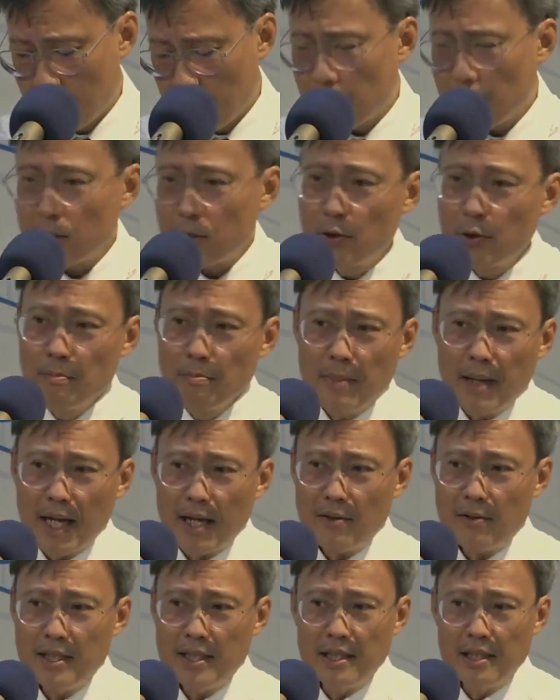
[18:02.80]
But to
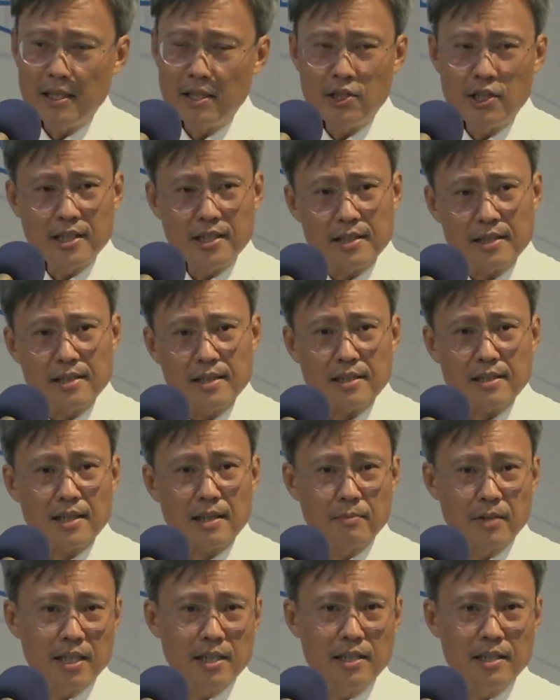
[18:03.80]
Mary, Jesus does
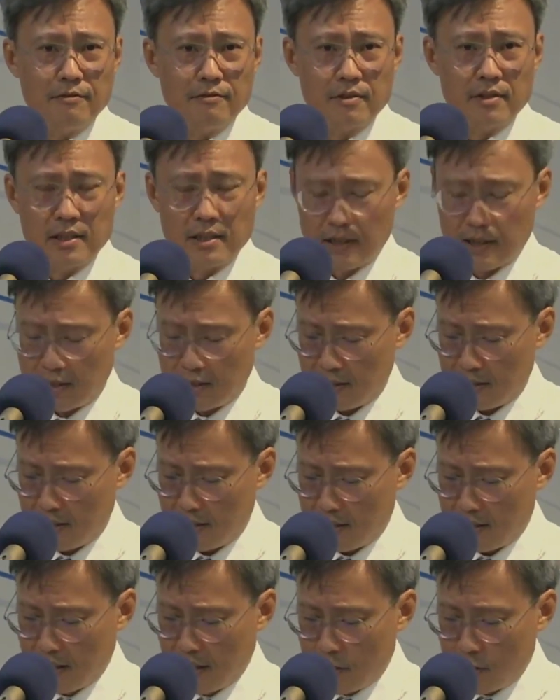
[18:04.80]
something different.
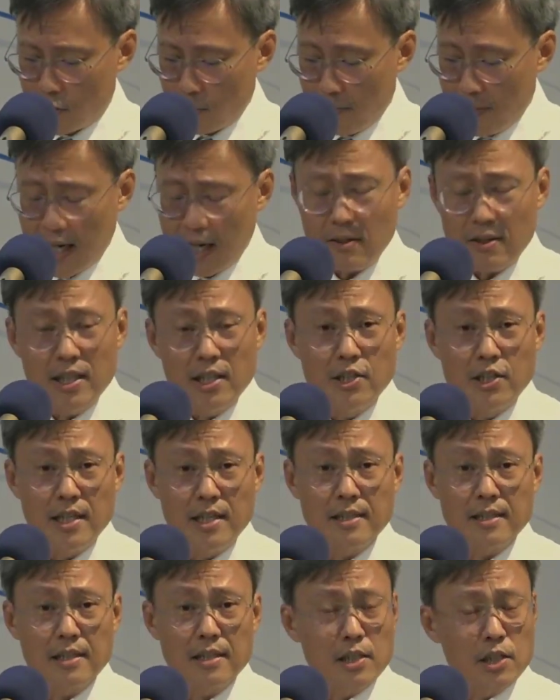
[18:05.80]
To Mary,
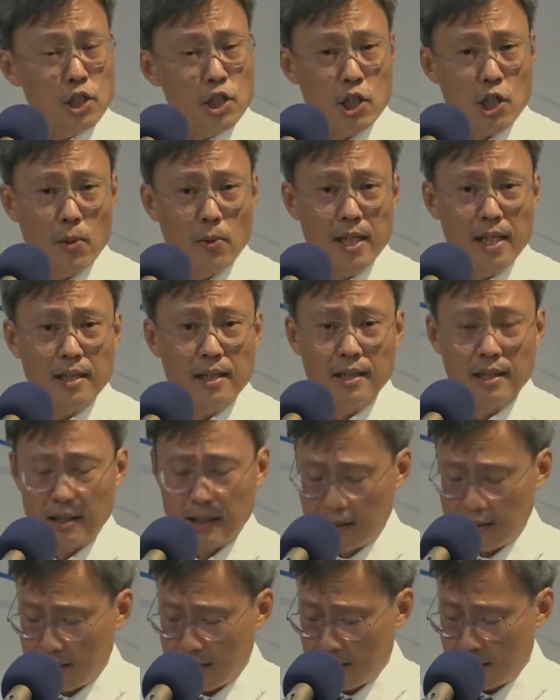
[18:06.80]
Jesus is showing
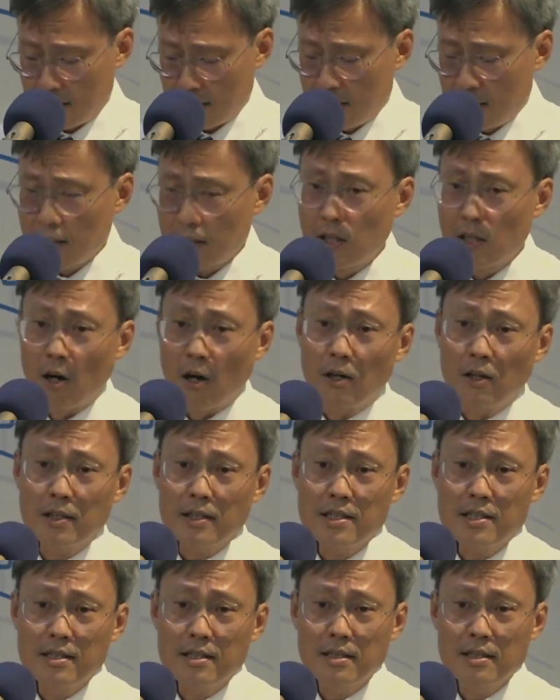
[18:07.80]
her
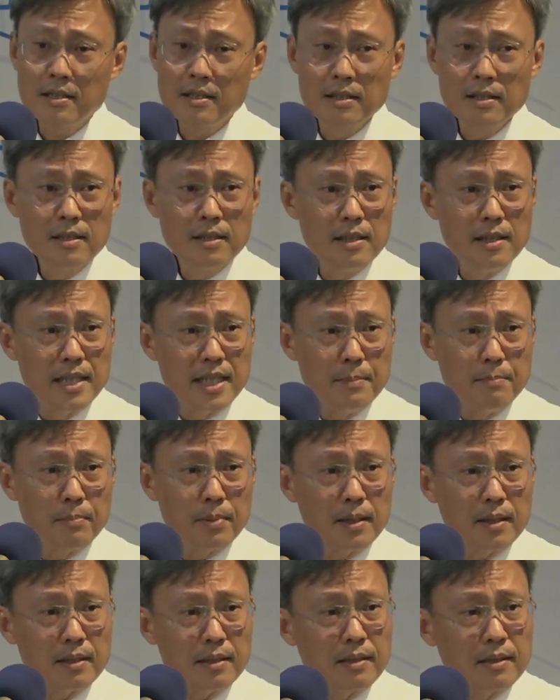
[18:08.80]
God's
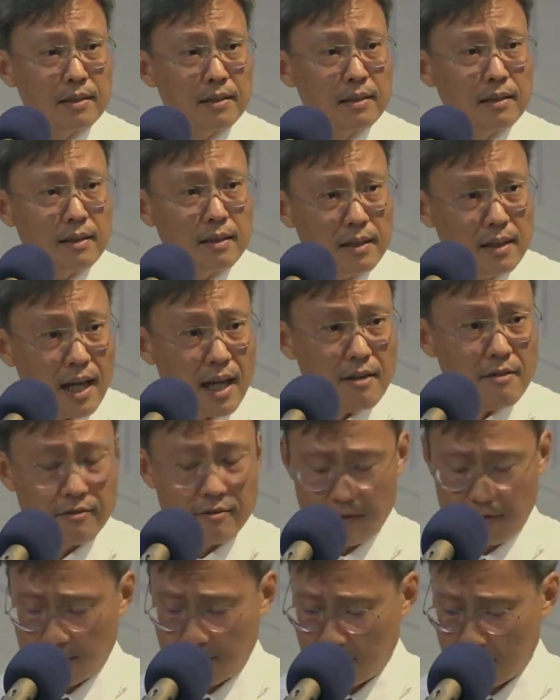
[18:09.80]
deeper love.
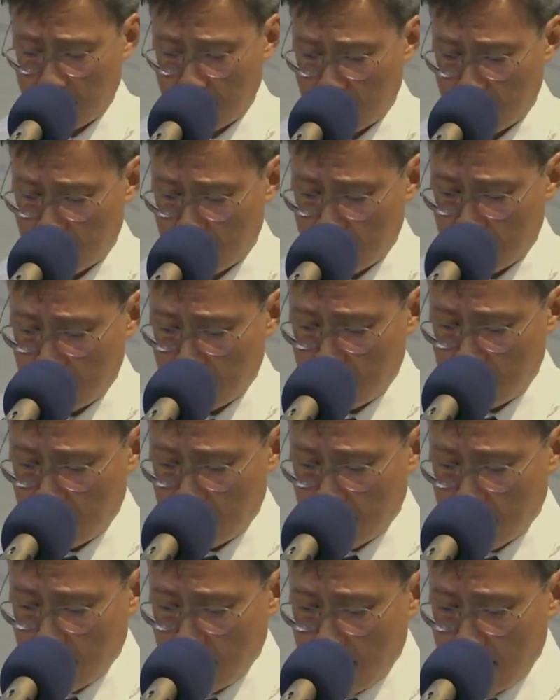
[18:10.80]

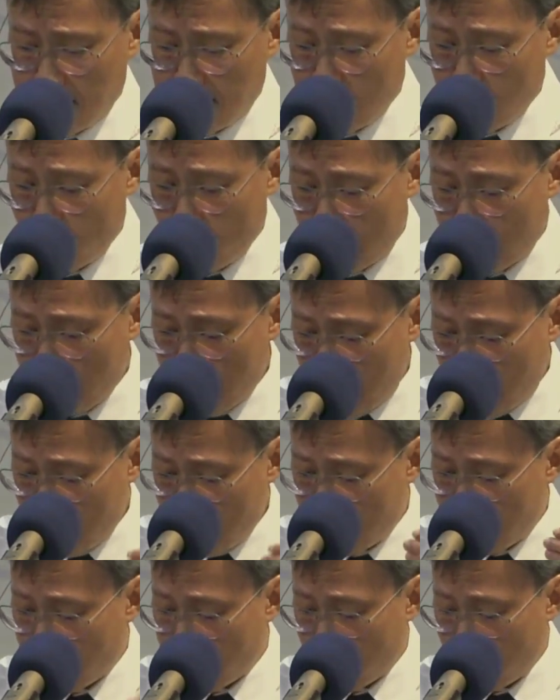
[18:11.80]
You see, when Mary
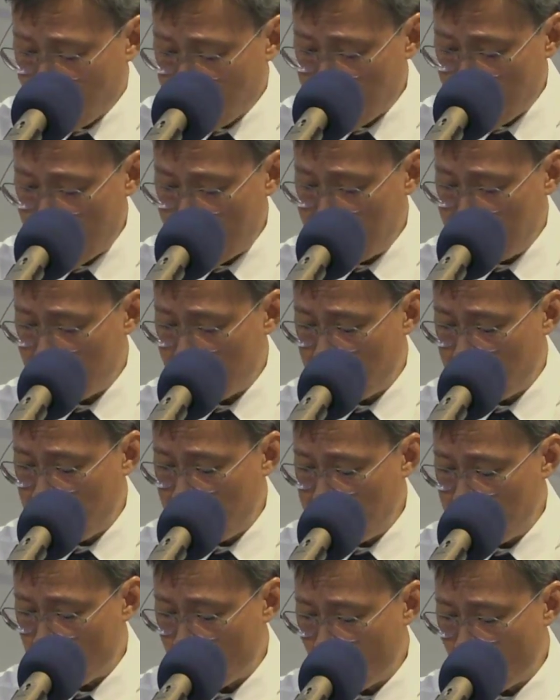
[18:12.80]
falls at his
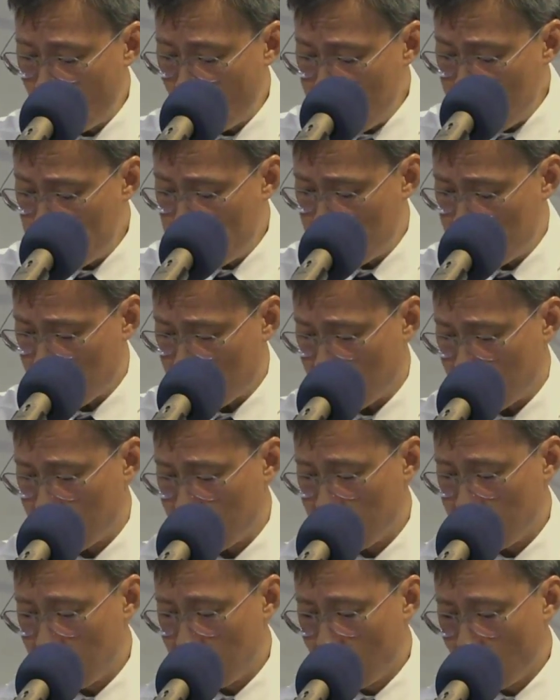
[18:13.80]
feet weeping,
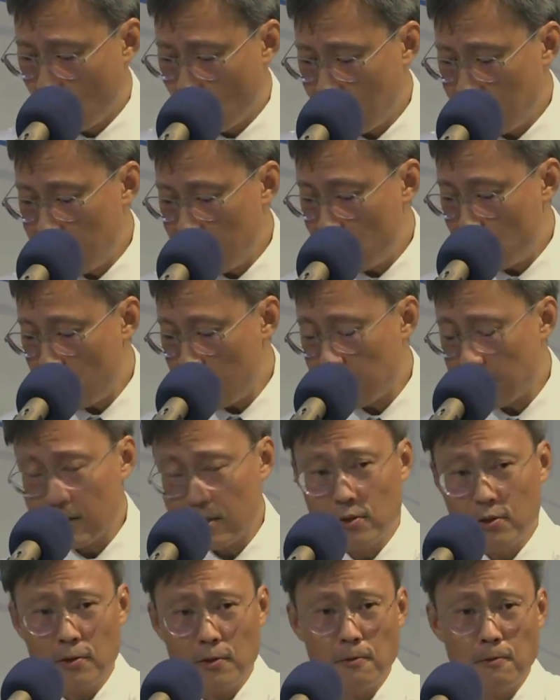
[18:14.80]
what did Jesus
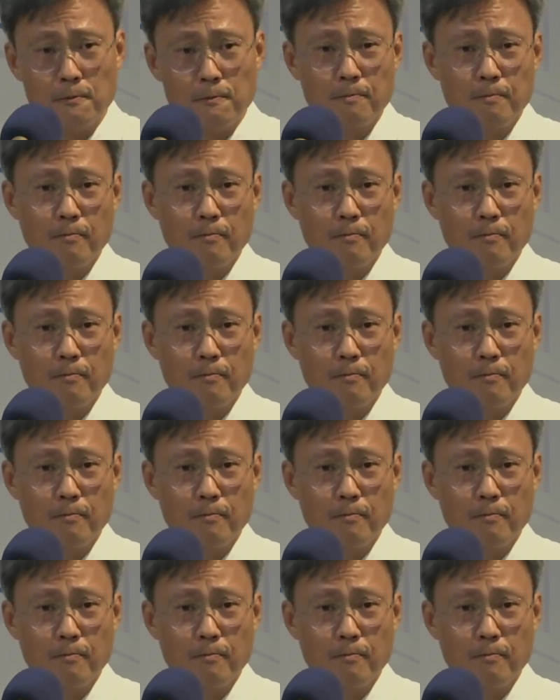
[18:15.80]
do?